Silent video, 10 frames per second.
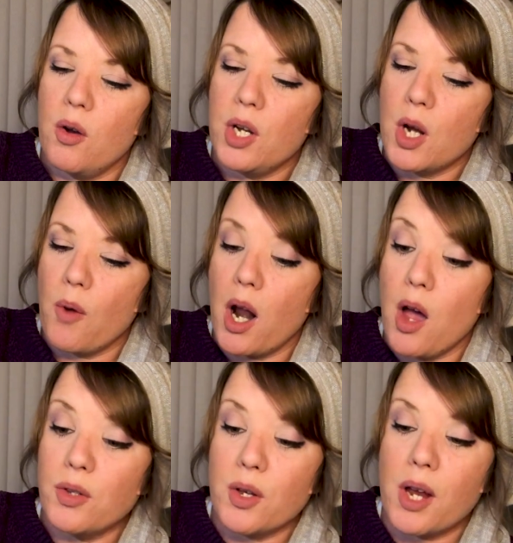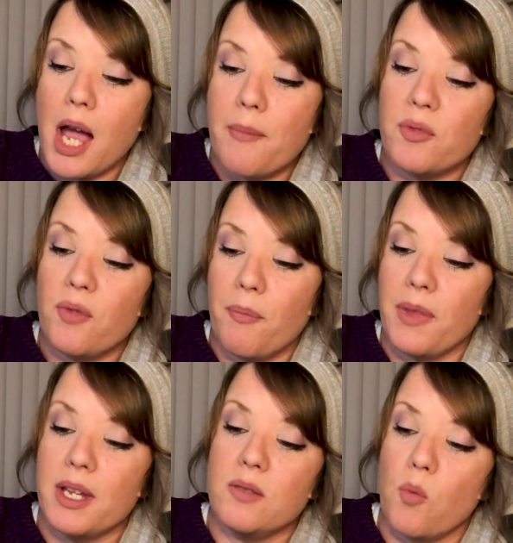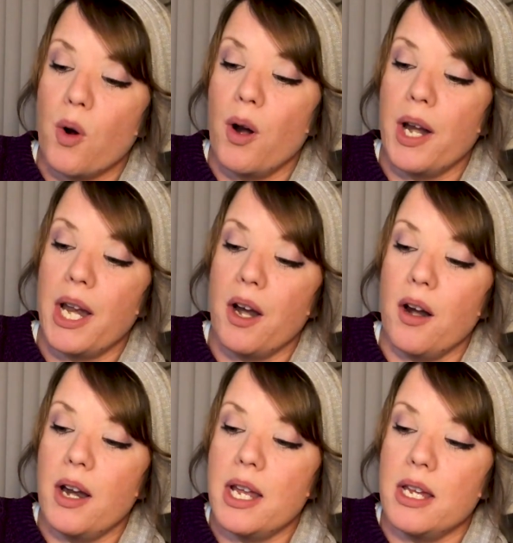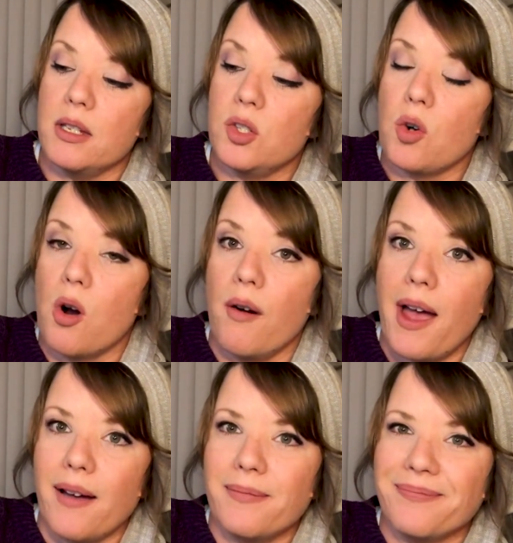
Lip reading: what also comes from this word here is Torah,